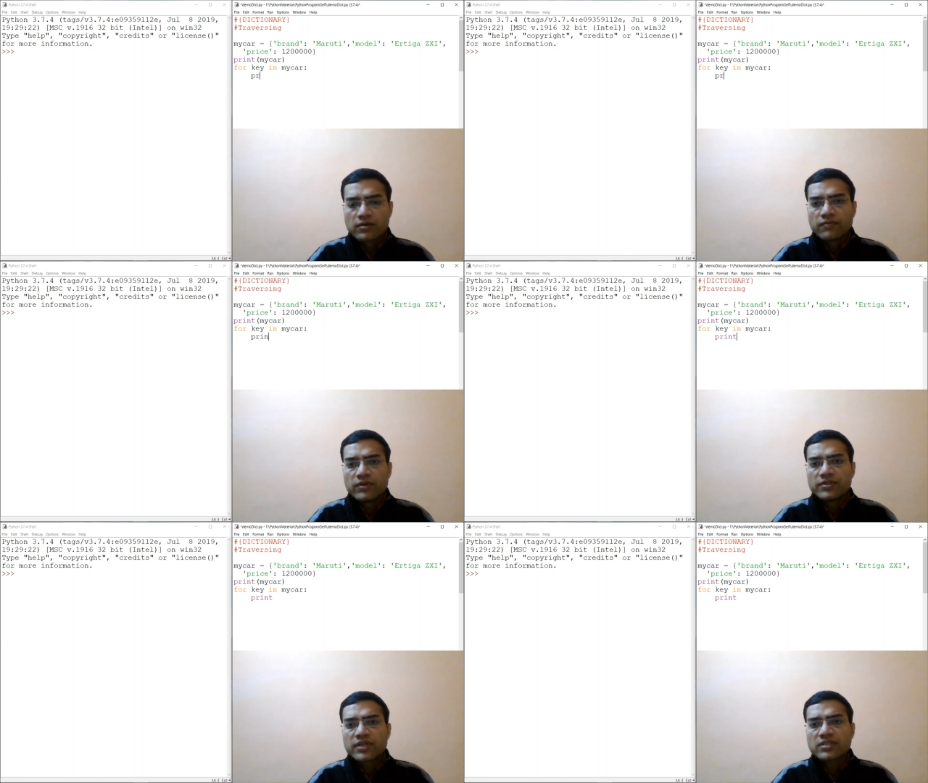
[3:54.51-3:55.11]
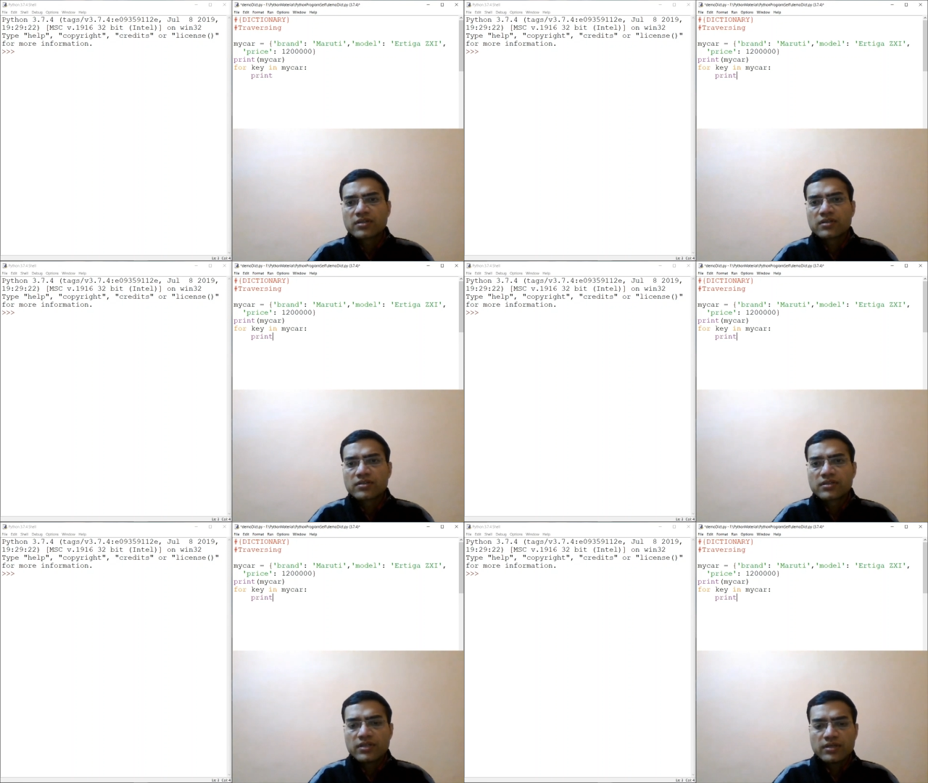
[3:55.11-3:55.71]
we'll just
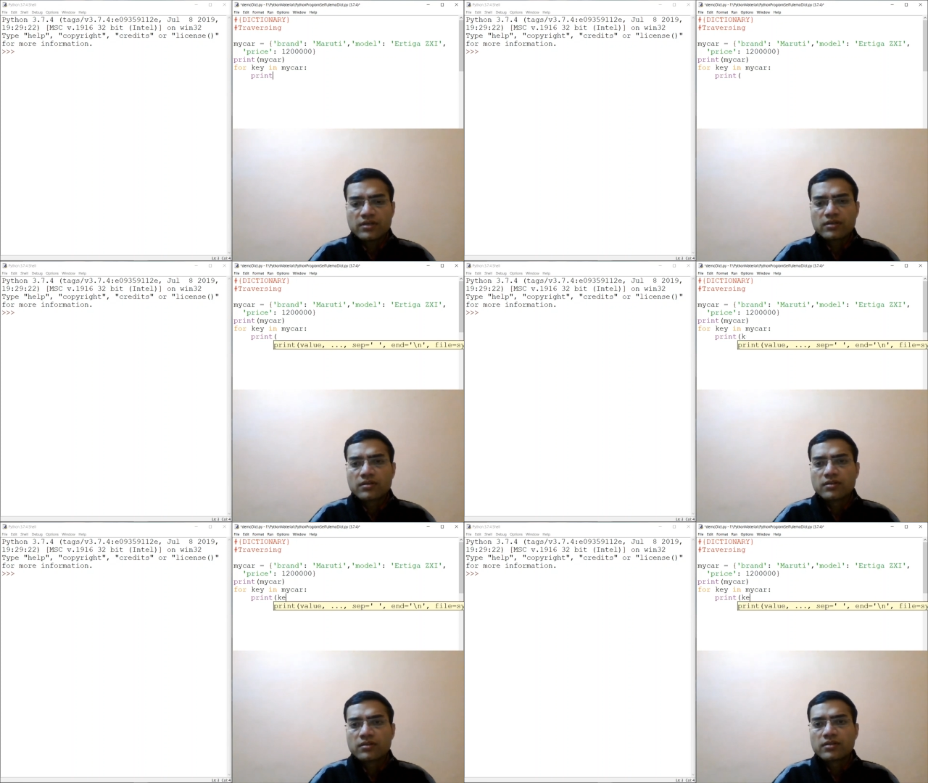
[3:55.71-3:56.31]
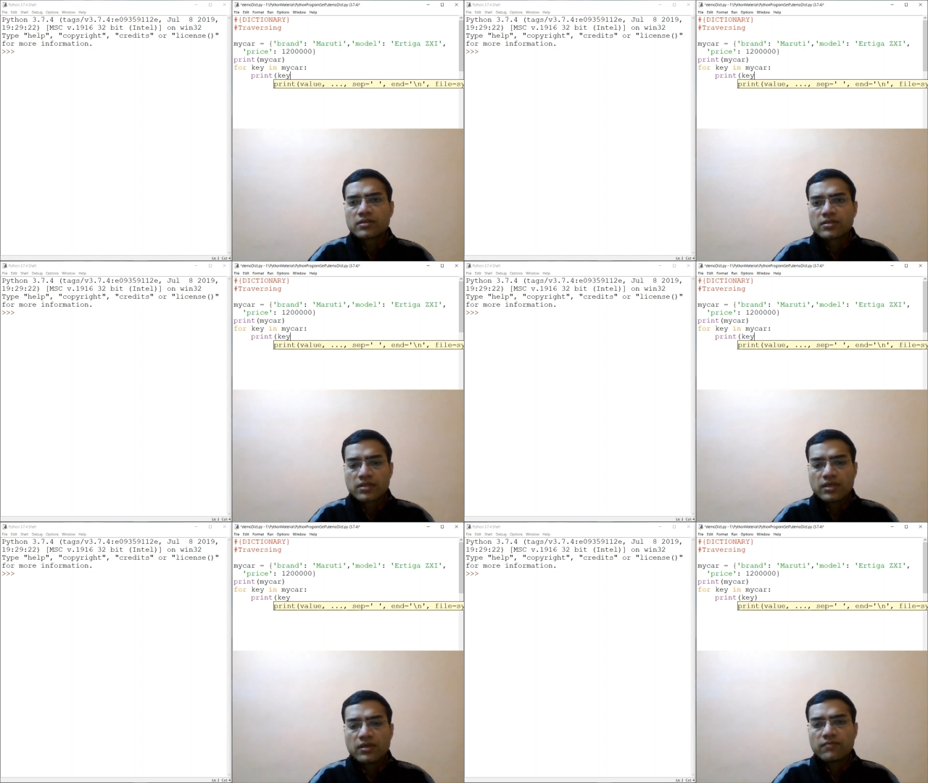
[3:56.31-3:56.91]
see this
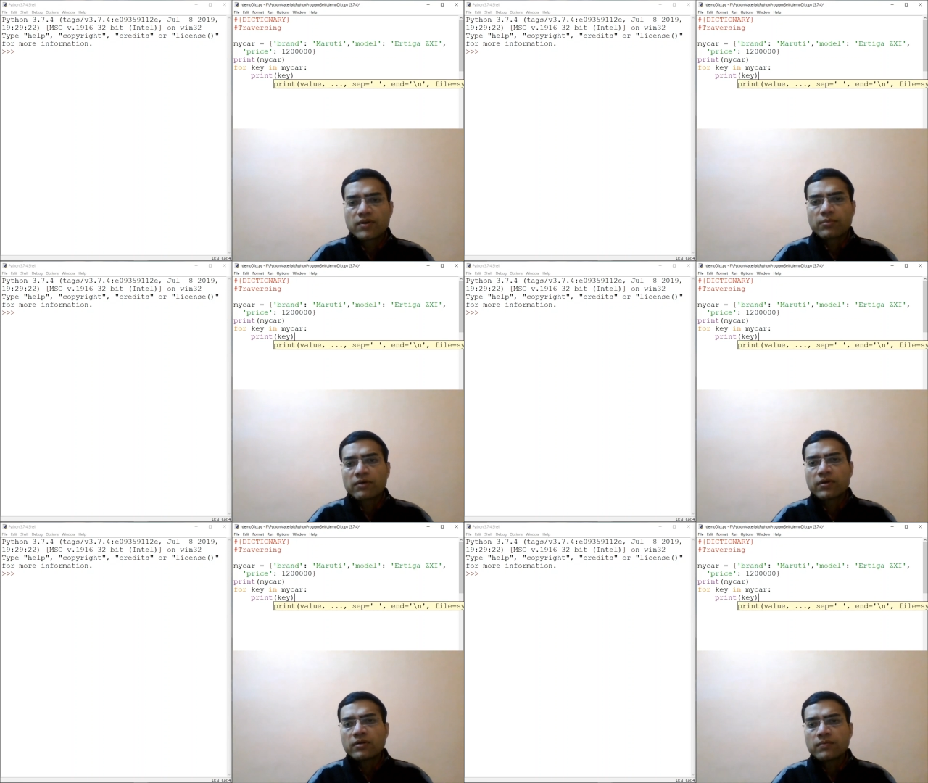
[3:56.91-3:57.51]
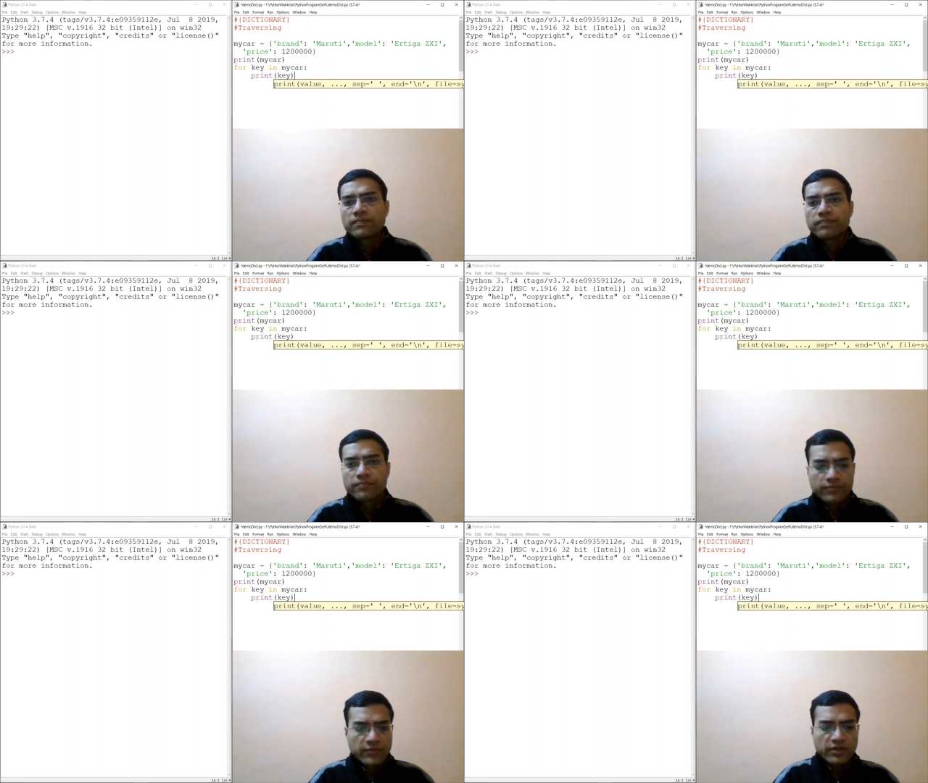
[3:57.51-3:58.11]
key one by one.
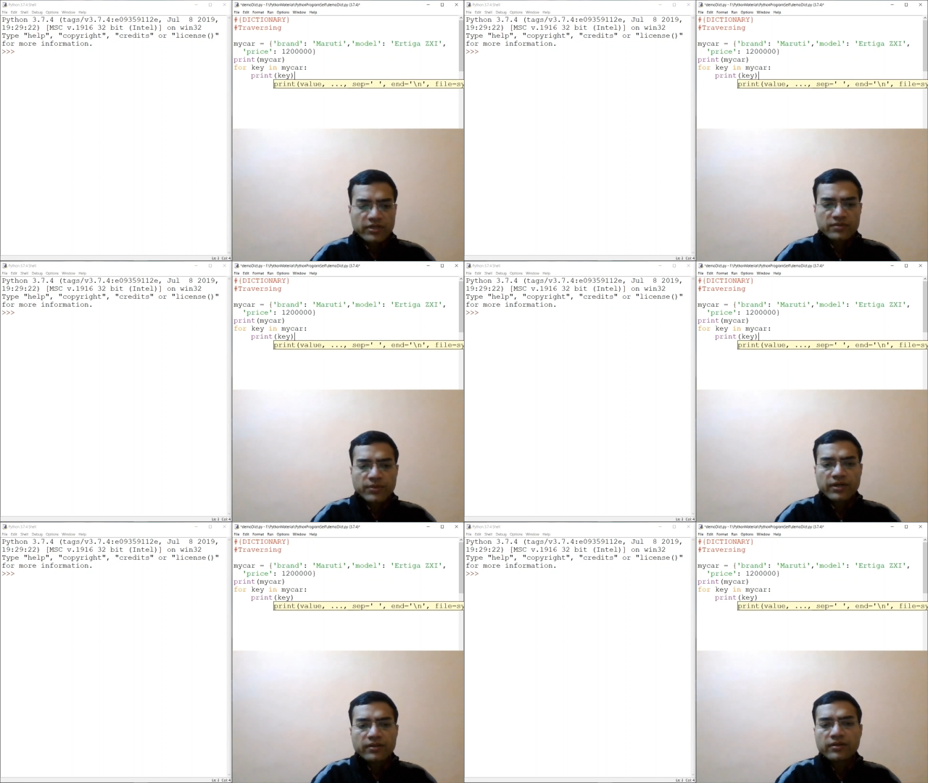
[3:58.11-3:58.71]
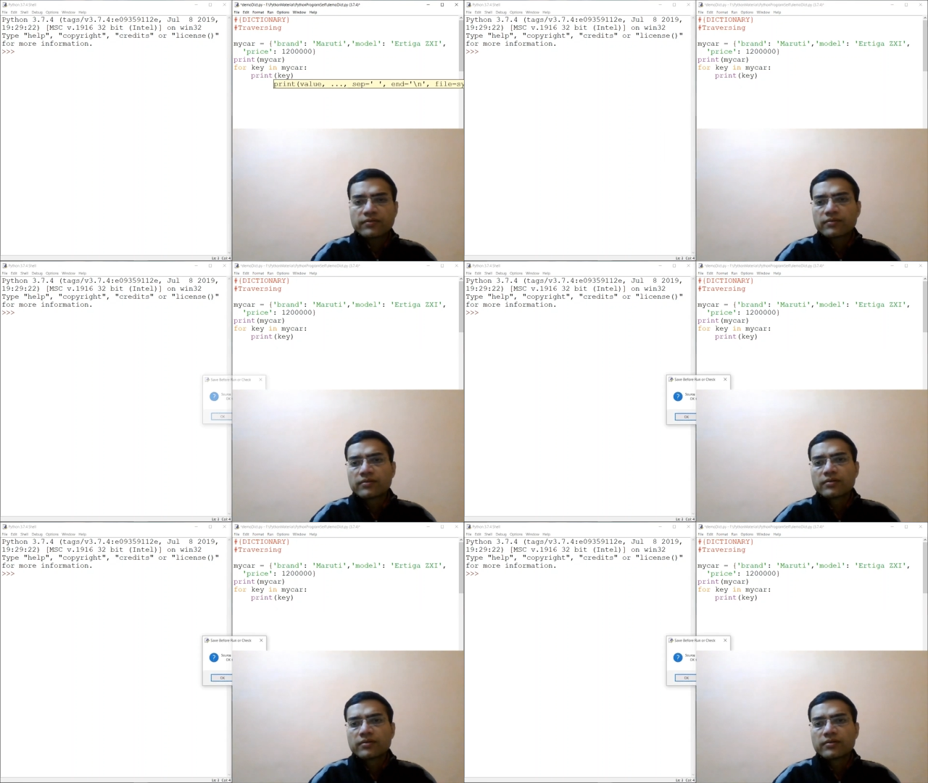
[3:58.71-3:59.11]
Let us print this.